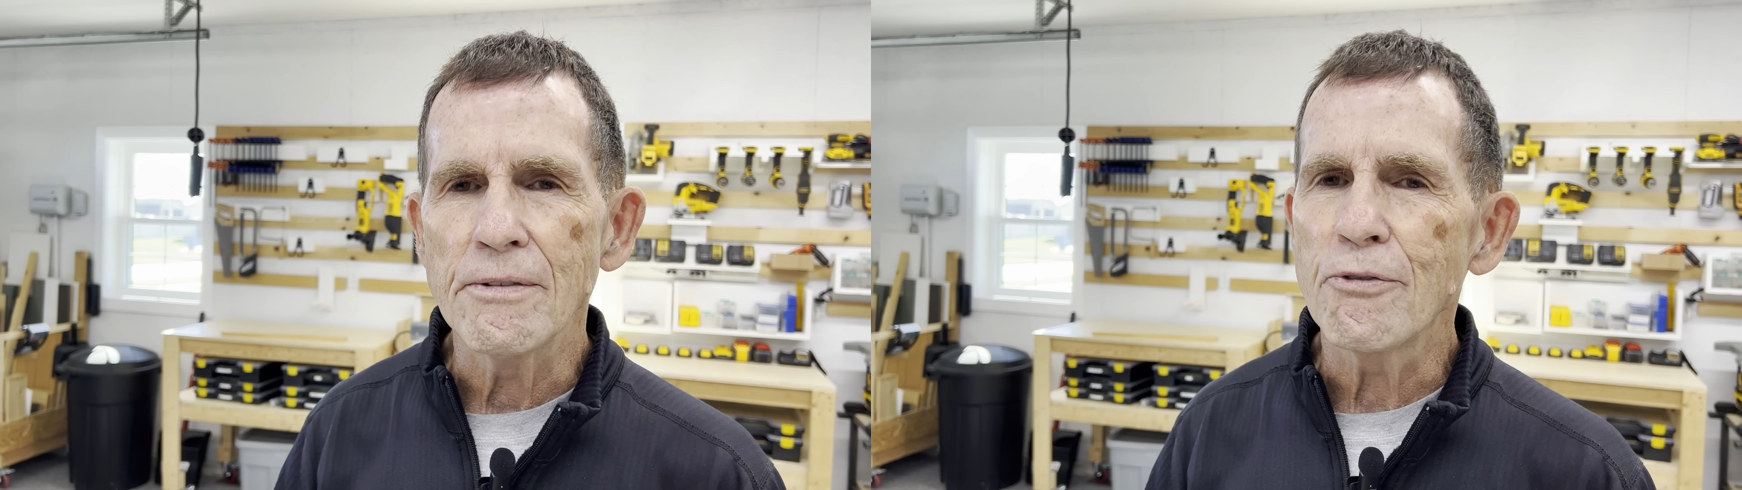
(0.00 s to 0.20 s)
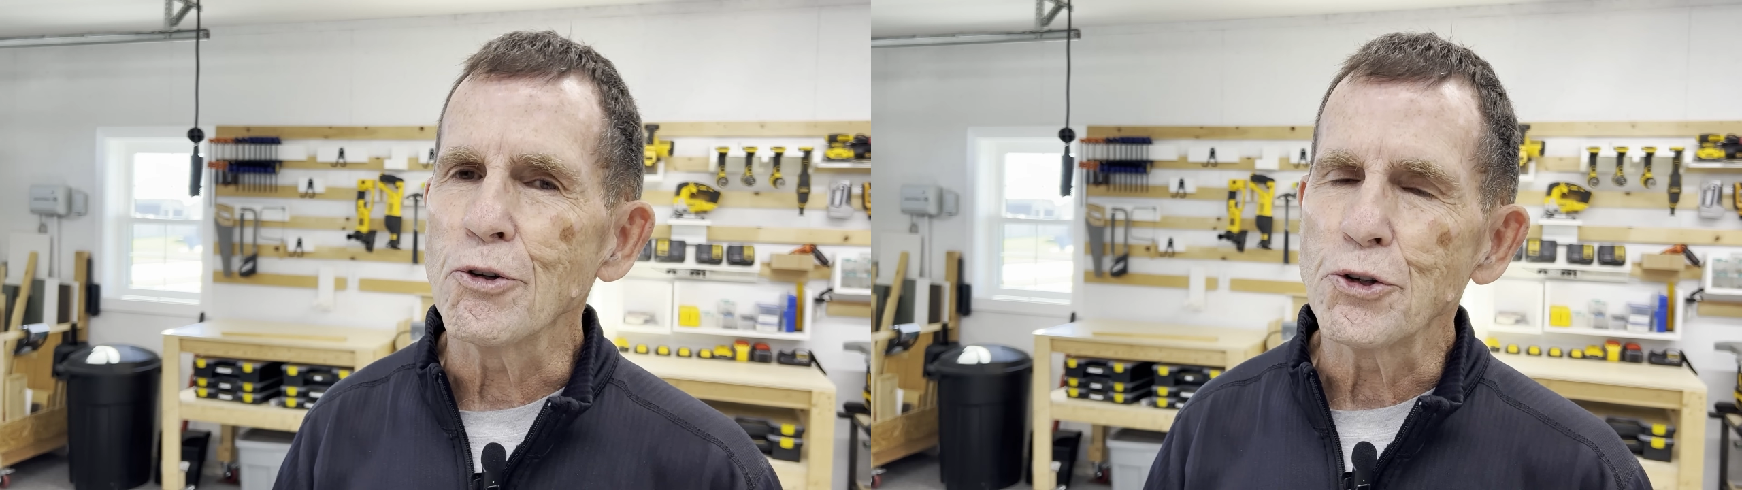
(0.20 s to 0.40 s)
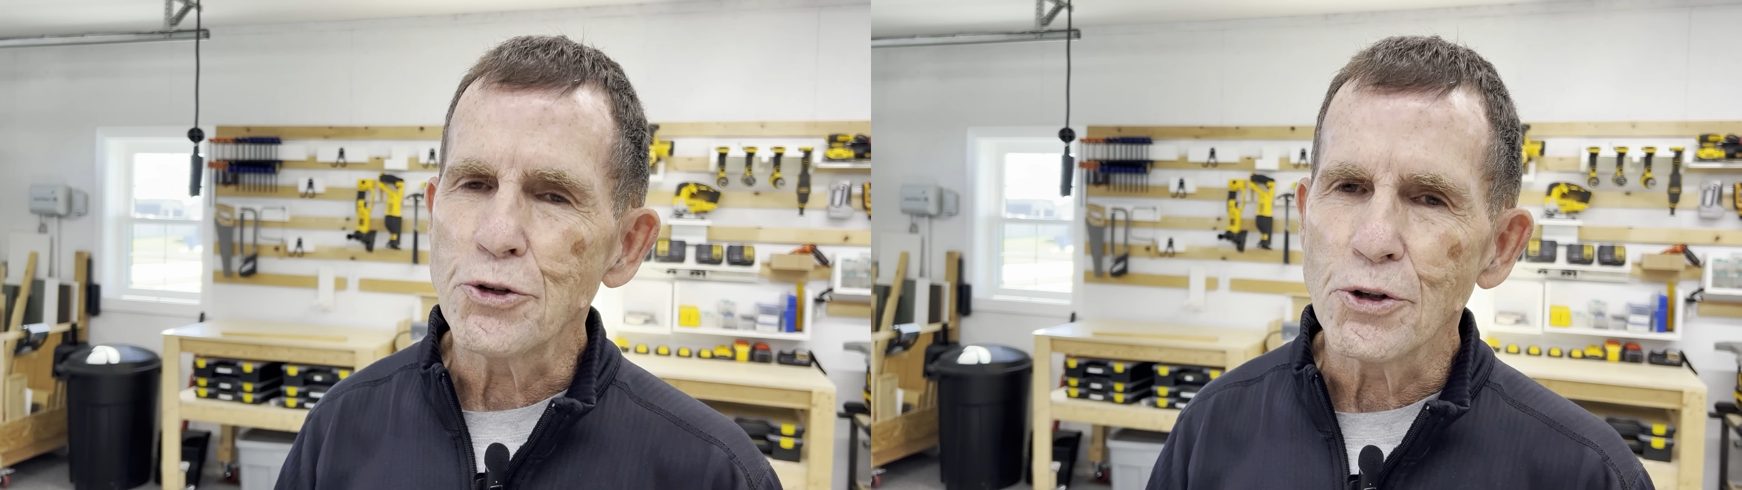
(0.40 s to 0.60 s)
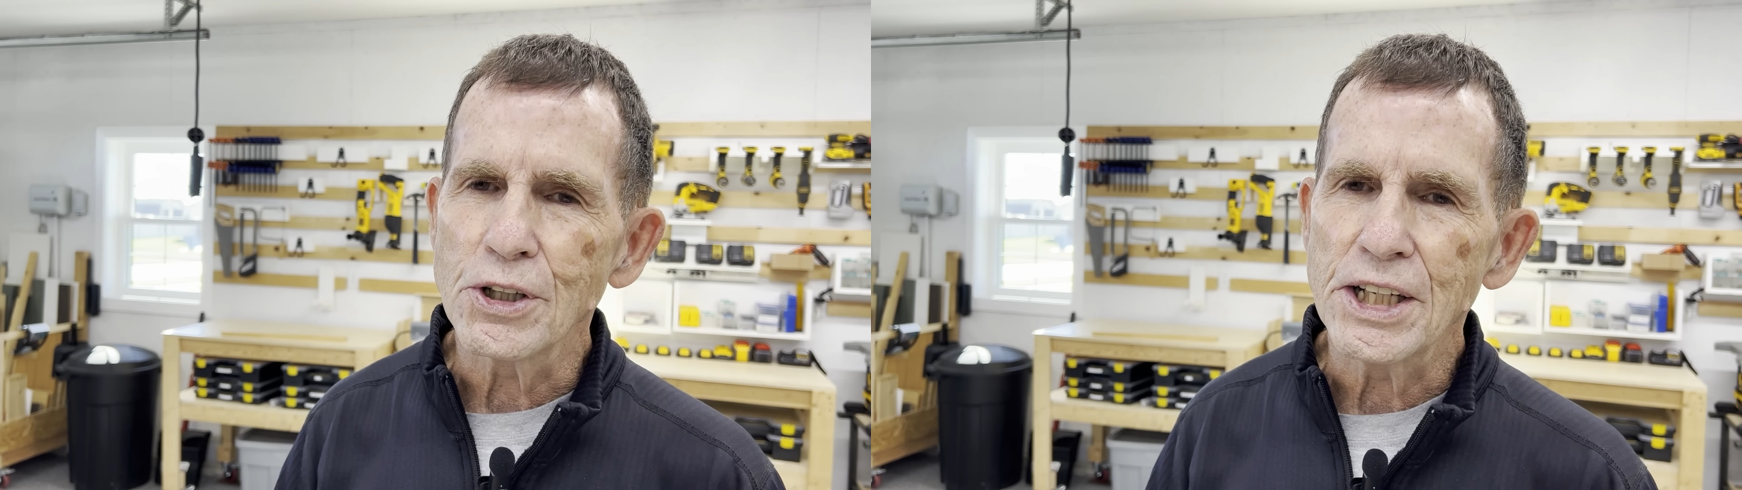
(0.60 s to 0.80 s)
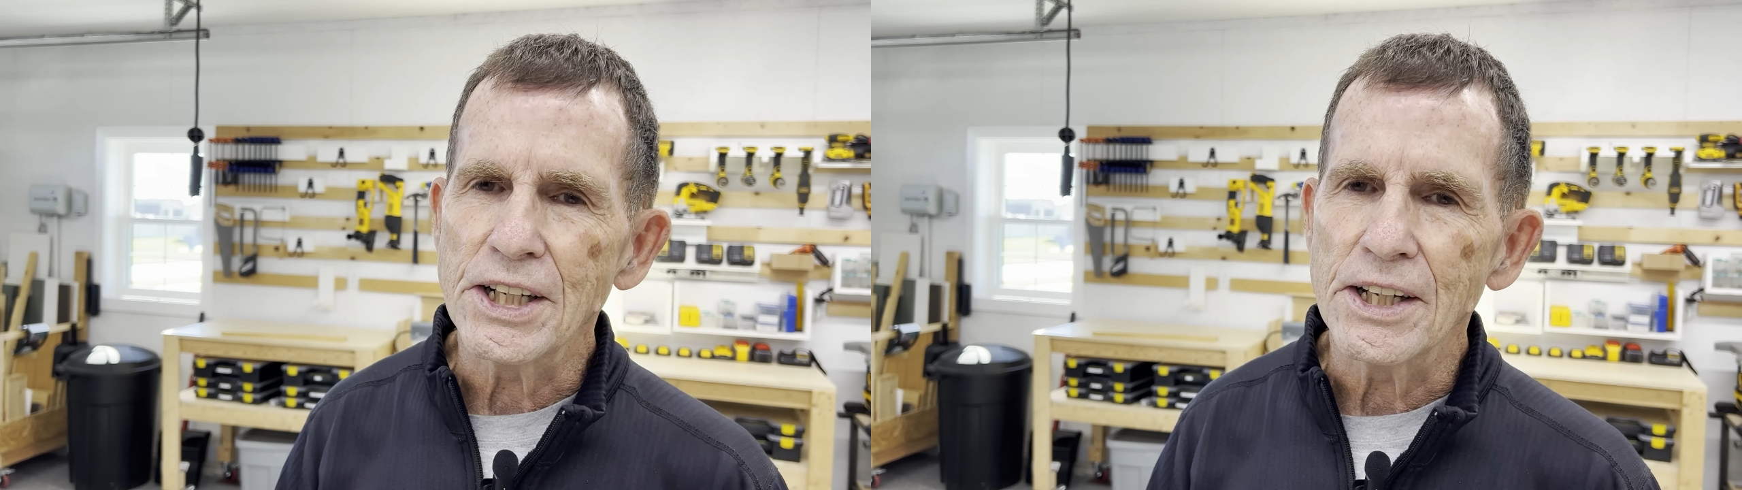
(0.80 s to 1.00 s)
for sure
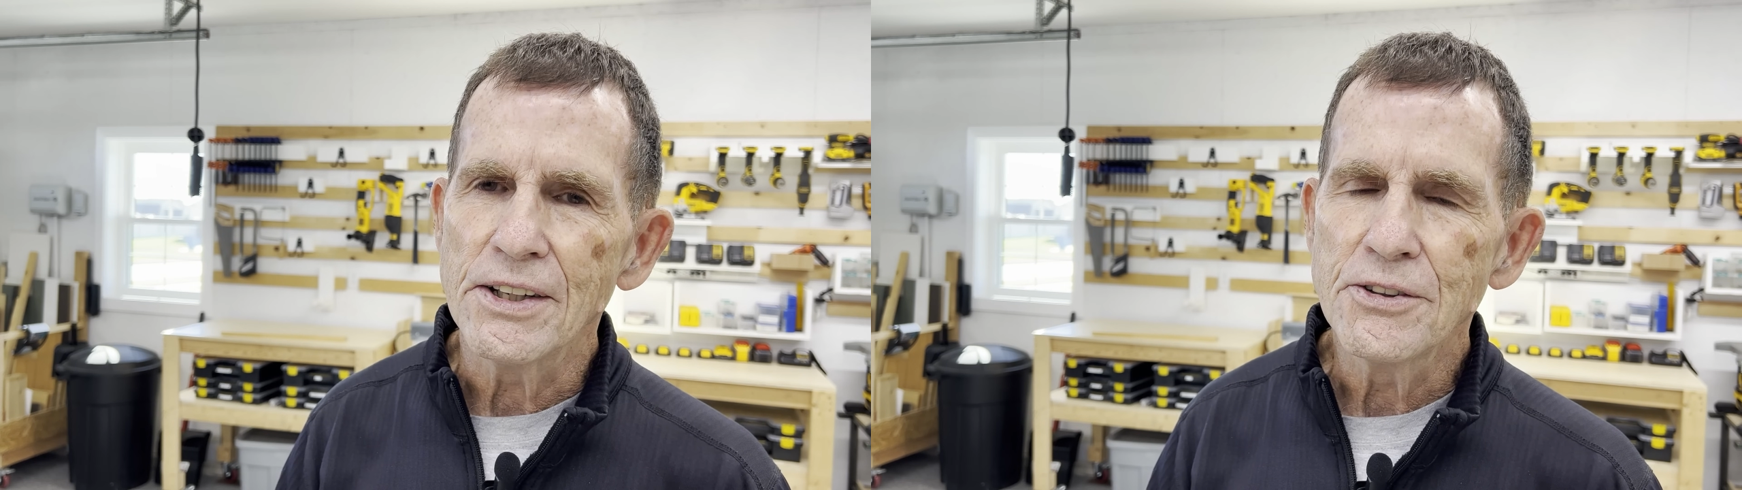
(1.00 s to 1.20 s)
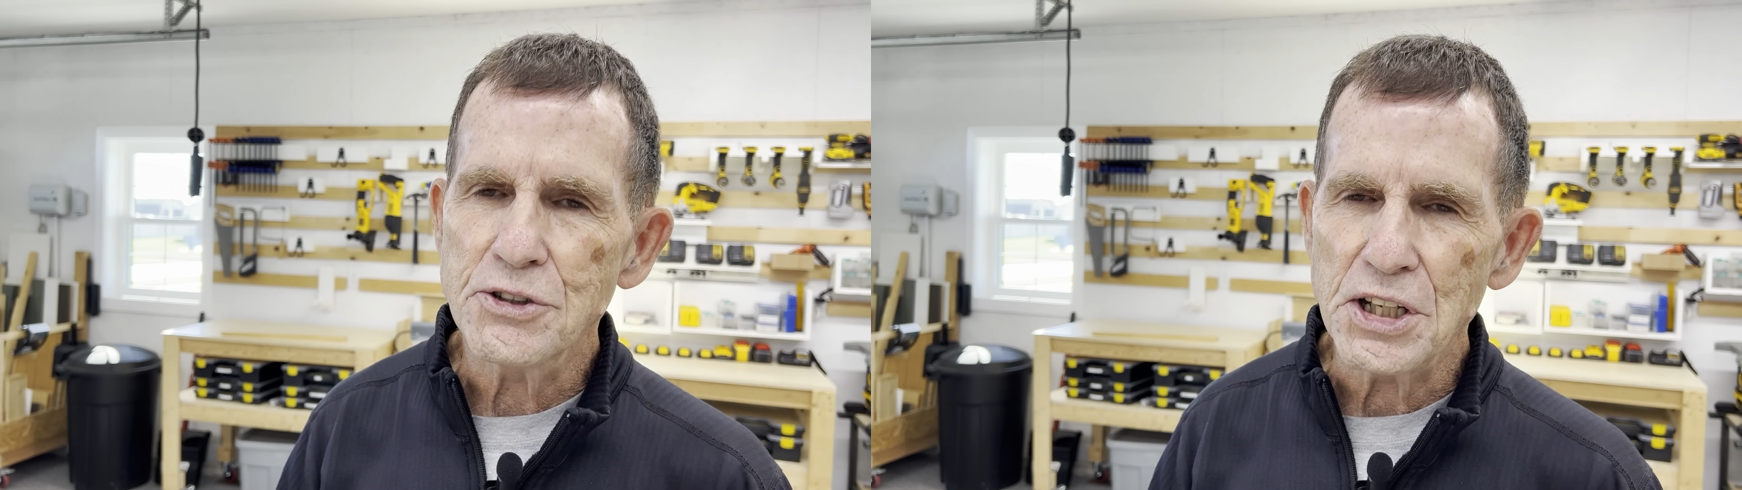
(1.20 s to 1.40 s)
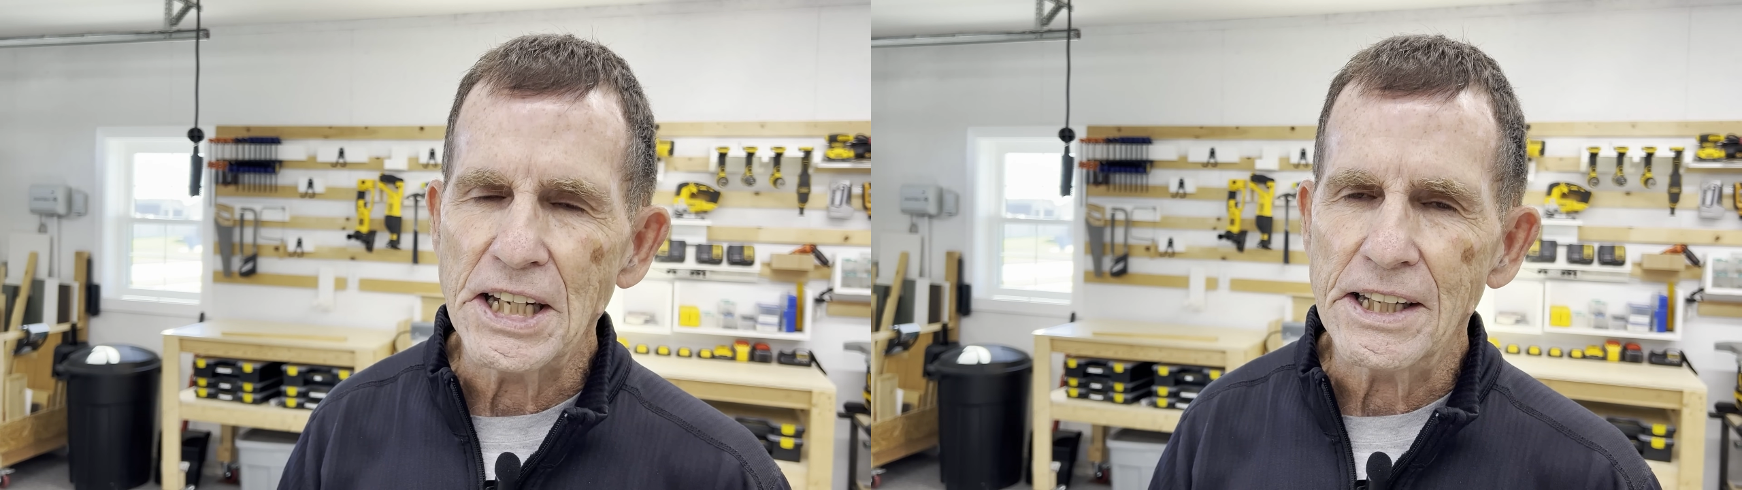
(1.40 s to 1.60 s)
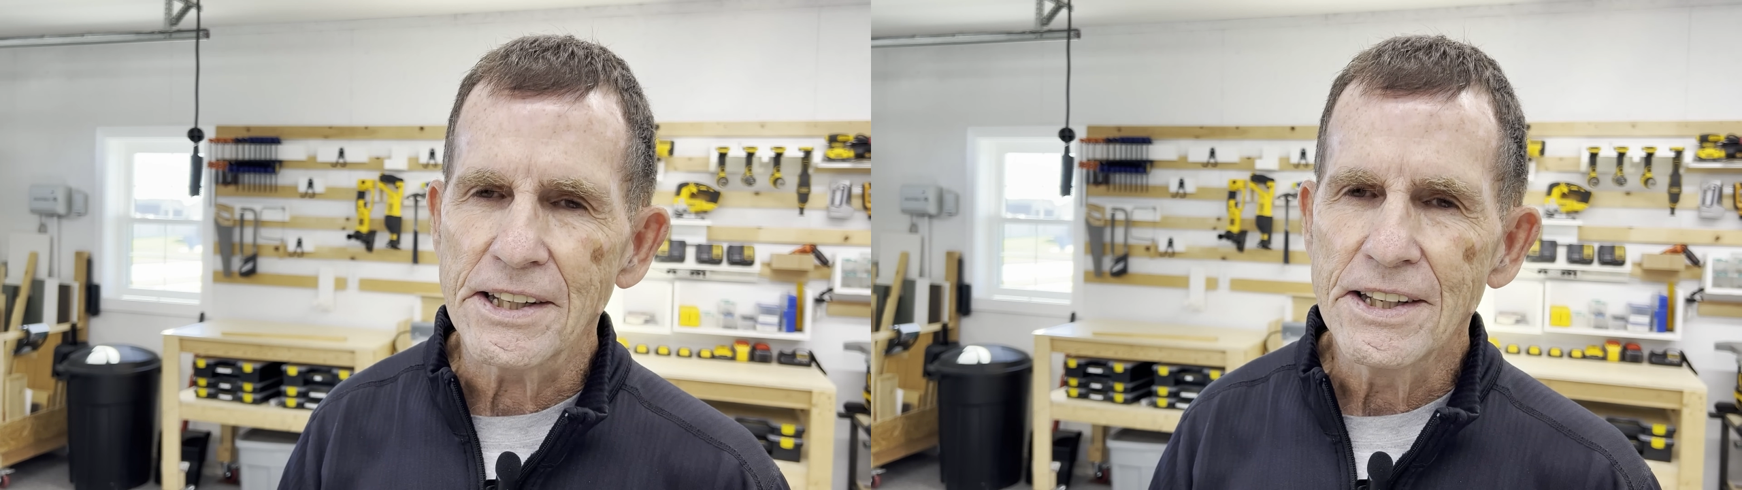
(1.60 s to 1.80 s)
get a sink